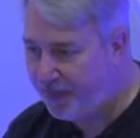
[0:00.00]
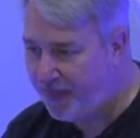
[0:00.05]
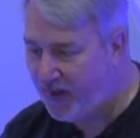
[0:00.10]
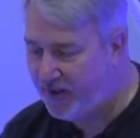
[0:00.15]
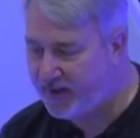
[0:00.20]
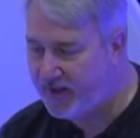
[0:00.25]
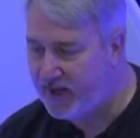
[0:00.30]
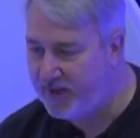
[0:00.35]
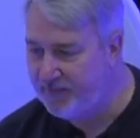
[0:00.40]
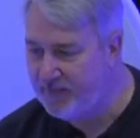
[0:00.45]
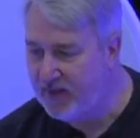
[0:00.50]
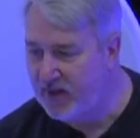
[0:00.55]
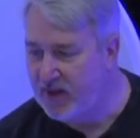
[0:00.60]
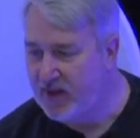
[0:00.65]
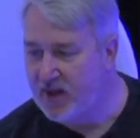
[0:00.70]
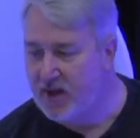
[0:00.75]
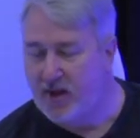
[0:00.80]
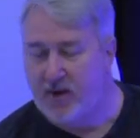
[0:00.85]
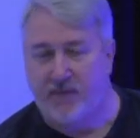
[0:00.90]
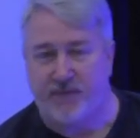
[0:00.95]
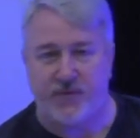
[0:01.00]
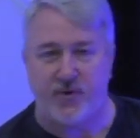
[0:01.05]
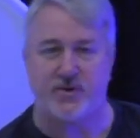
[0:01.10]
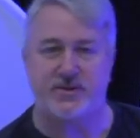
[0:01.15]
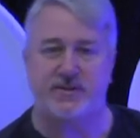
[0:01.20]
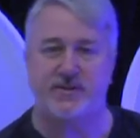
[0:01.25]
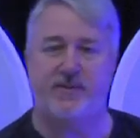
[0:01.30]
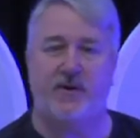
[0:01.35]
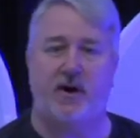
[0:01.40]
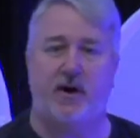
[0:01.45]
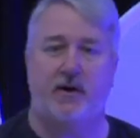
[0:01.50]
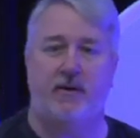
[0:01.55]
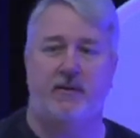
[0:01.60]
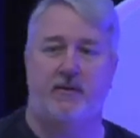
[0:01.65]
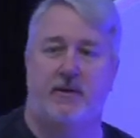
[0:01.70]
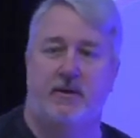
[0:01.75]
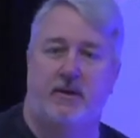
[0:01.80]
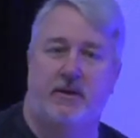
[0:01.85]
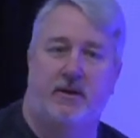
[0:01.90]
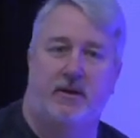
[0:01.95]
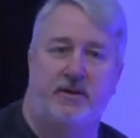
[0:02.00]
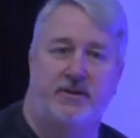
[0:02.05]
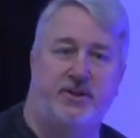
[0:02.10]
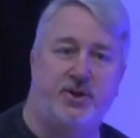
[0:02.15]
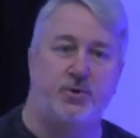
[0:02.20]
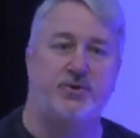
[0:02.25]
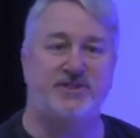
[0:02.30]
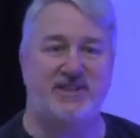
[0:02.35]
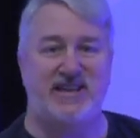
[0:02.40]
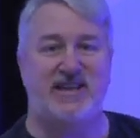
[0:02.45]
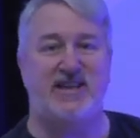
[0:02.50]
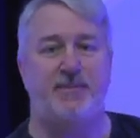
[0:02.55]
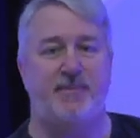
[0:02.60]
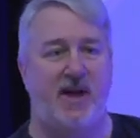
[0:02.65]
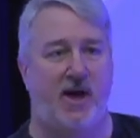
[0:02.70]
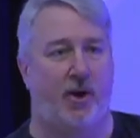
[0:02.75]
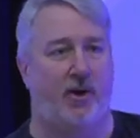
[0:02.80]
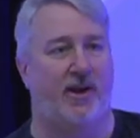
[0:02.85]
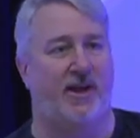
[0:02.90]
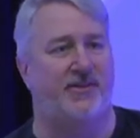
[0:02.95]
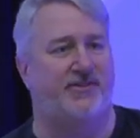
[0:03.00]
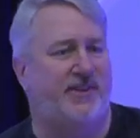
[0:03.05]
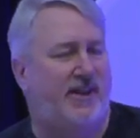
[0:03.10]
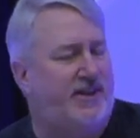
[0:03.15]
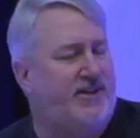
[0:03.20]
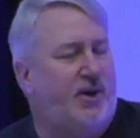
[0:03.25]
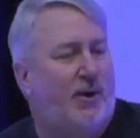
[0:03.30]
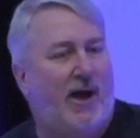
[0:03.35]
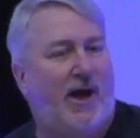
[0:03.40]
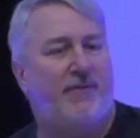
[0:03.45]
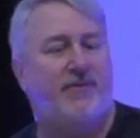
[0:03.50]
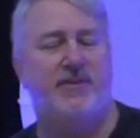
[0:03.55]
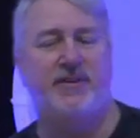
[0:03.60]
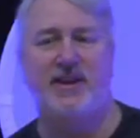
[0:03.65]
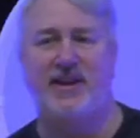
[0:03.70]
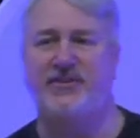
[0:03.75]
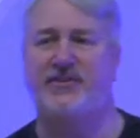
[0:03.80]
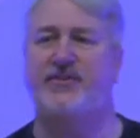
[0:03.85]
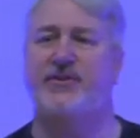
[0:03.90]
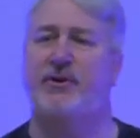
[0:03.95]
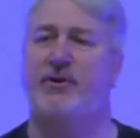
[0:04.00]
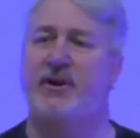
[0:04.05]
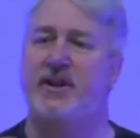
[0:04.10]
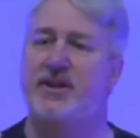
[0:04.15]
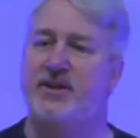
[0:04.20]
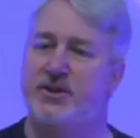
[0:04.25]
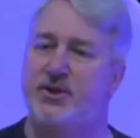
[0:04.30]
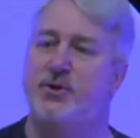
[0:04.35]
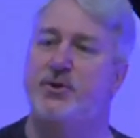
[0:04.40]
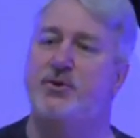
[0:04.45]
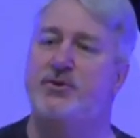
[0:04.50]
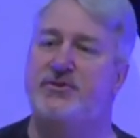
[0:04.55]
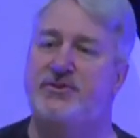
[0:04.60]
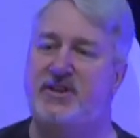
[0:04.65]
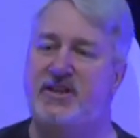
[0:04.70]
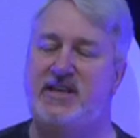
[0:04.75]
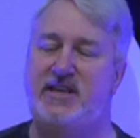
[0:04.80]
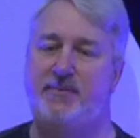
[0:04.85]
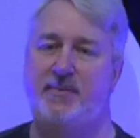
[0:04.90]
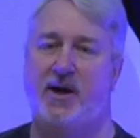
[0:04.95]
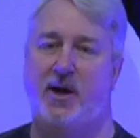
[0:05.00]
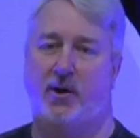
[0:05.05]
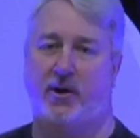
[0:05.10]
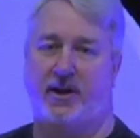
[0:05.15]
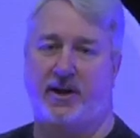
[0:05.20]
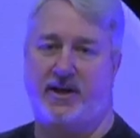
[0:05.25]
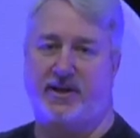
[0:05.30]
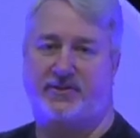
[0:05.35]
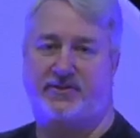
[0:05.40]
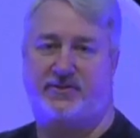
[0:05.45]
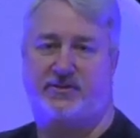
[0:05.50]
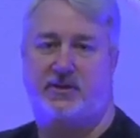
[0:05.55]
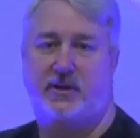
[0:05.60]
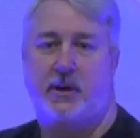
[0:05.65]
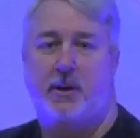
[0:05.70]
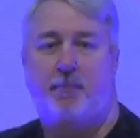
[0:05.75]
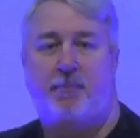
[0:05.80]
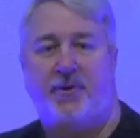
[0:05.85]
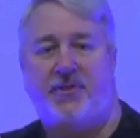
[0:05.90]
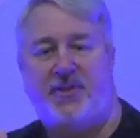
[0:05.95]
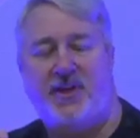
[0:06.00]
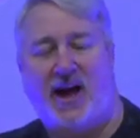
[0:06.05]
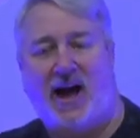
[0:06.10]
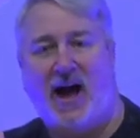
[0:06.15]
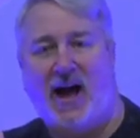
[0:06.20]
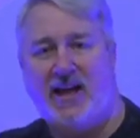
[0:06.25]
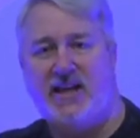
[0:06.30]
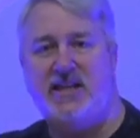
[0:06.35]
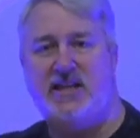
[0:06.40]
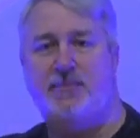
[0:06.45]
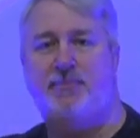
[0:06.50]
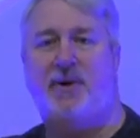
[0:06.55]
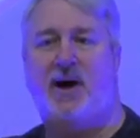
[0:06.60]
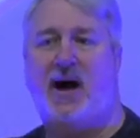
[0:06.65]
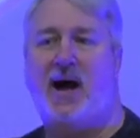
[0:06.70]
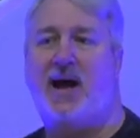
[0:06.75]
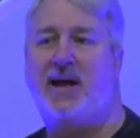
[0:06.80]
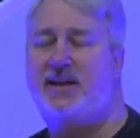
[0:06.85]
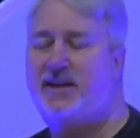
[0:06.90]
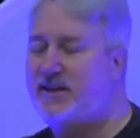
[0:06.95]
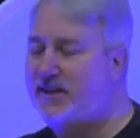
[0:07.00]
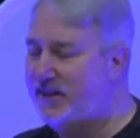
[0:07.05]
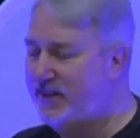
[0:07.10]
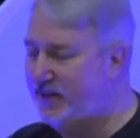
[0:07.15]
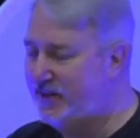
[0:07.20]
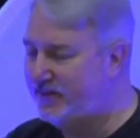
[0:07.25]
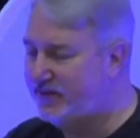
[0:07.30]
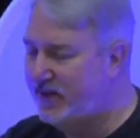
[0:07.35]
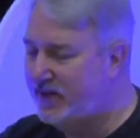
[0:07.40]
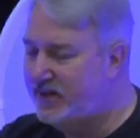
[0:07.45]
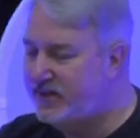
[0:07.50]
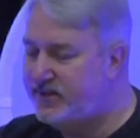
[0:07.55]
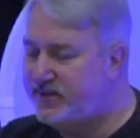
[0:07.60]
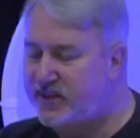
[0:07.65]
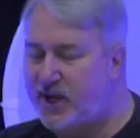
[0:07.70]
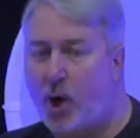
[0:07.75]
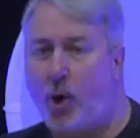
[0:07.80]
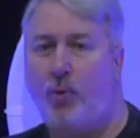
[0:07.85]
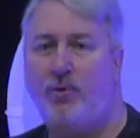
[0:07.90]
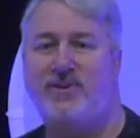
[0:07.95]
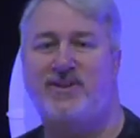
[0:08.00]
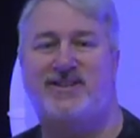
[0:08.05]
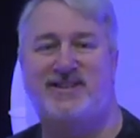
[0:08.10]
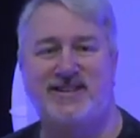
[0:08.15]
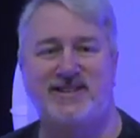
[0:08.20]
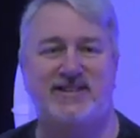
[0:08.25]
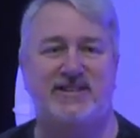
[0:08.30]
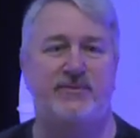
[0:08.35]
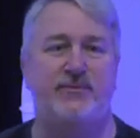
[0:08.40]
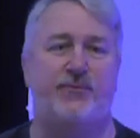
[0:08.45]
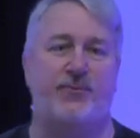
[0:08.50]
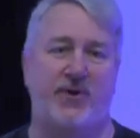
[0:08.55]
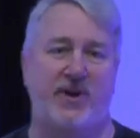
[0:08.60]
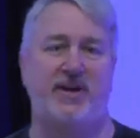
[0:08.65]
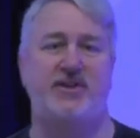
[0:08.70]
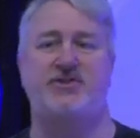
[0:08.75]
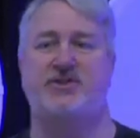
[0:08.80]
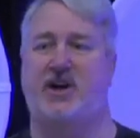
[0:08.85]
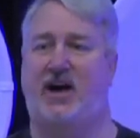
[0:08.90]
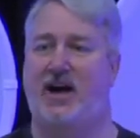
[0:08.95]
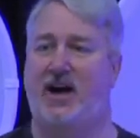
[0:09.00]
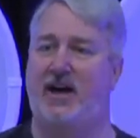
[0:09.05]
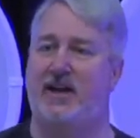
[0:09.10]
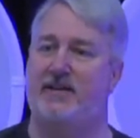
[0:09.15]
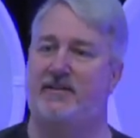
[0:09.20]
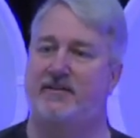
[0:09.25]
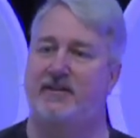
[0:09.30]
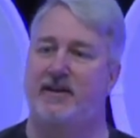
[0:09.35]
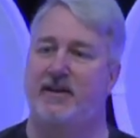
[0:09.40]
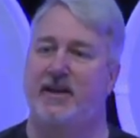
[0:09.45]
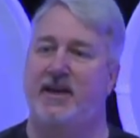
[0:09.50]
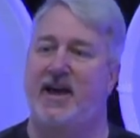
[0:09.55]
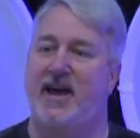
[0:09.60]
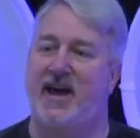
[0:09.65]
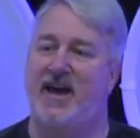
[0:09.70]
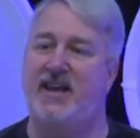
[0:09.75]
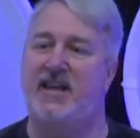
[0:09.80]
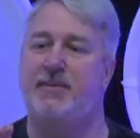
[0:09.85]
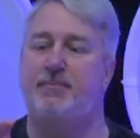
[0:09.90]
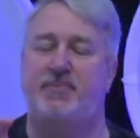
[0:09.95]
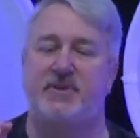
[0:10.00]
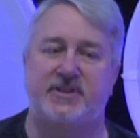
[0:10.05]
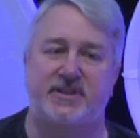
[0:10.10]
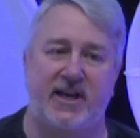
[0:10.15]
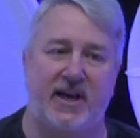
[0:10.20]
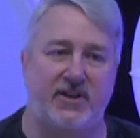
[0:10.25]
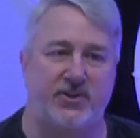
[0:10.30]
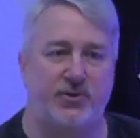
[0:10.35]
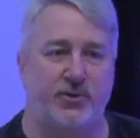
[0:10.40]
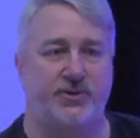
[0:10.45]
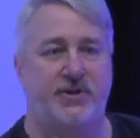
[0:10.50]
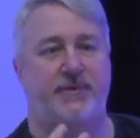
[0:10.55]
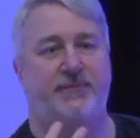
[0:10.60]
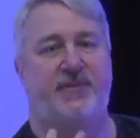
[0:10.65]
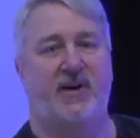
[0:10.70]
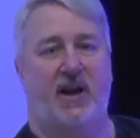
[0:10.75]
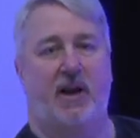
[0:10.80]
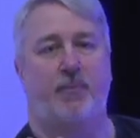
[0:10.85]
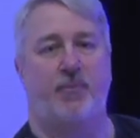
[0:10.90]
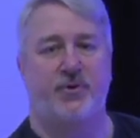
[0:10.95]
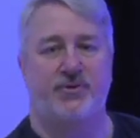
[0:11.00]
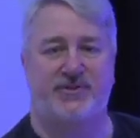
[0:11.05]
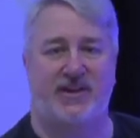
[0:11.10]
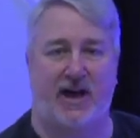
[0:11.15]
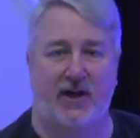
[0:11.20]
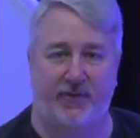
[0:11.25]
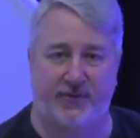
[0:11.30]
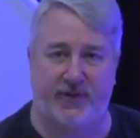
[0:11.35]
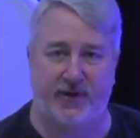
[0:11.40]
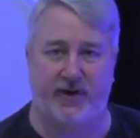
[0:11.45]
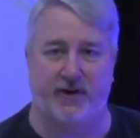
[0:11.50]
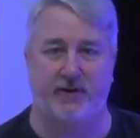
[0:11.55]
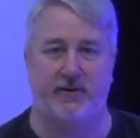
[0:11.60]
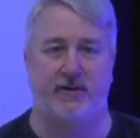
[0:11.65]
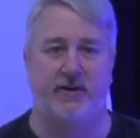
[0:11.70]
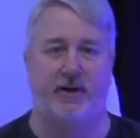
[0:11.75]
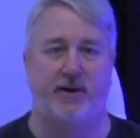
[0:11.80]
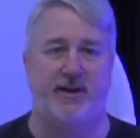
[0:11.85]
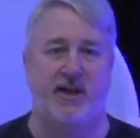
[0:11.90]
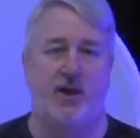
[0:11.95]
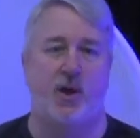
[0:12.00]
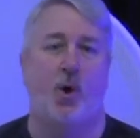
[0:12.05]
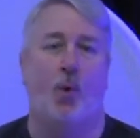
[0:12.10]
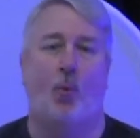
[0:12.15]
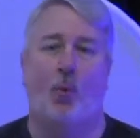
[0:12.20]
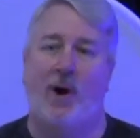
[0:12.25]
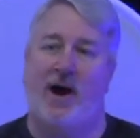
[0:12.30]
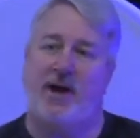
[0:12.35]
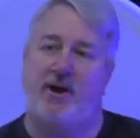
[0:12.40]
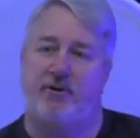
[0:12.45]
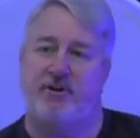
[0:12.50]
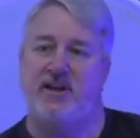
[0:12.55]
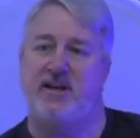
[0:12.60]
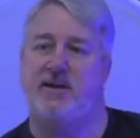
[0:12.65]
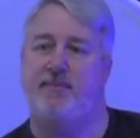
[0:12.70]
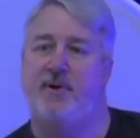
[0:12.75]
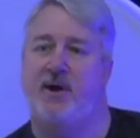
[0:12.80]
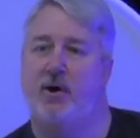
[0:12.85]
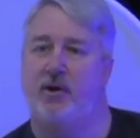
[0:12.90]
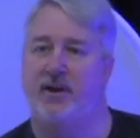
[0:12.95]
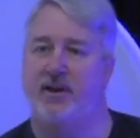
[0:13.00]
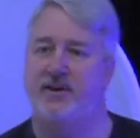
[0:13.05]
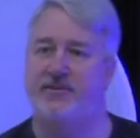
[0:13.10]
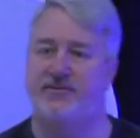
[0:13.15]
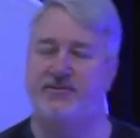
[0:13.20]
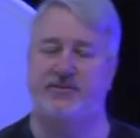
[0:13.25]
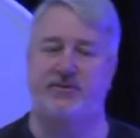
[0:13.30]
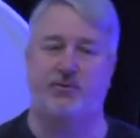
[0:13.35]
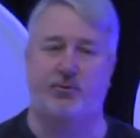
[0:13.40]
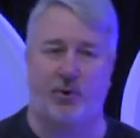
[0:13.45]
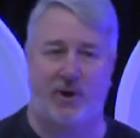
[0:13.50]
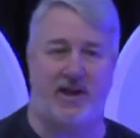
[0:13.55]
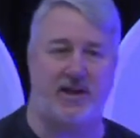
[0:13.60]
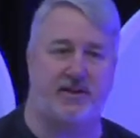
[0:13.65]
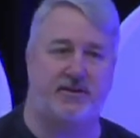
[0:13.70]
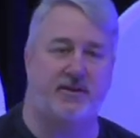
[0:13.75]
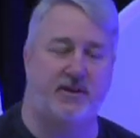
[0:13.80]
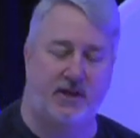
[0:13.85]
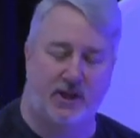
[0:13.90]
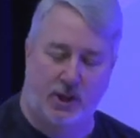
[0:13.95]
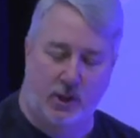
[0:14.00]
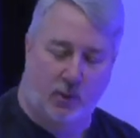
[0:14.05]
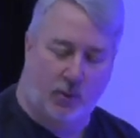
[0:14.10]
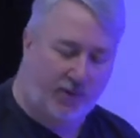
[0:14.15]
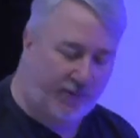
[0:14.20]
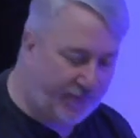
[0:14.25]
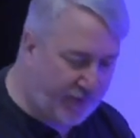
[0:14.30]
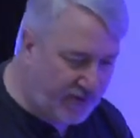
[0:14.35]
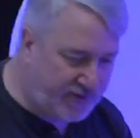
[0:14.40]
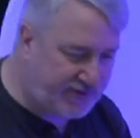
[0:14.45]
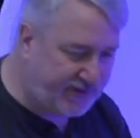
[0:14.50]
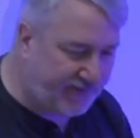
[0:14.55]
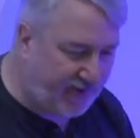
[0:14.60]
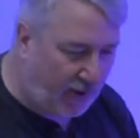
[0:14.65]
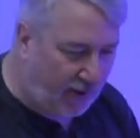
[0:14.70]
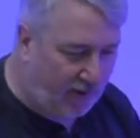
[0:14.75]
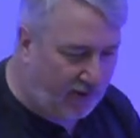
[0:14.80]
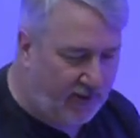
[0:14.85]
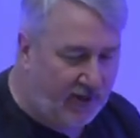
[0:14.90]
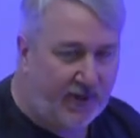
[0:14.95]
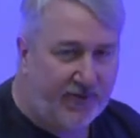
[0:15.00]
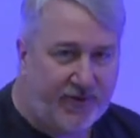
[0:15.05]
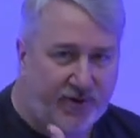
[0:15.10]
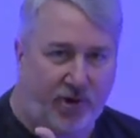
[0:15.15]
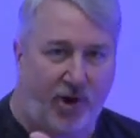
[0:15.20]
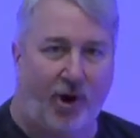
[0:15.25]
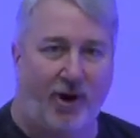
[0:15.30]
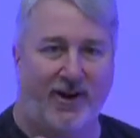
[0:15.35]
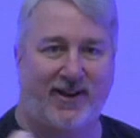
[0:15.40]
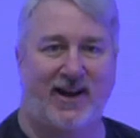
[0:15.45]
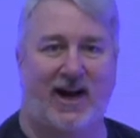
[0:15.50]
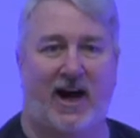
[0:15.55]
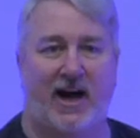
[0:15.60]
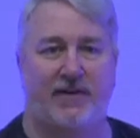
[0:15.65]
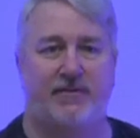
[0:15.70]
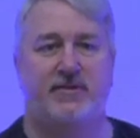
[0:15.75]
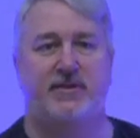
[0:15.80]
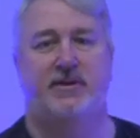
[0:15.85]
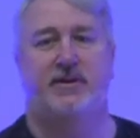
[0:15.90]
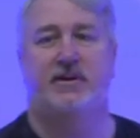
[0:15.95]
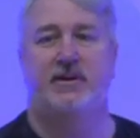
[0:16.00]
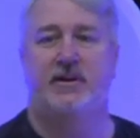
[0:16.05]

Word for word: Okay? First of all, use email lists. Now, you don't have to necessarily use email lists, but the idea behind it is don't disenfranchise any potential developers out there. Okay, why are email lists great? Well, first of all, they're archived.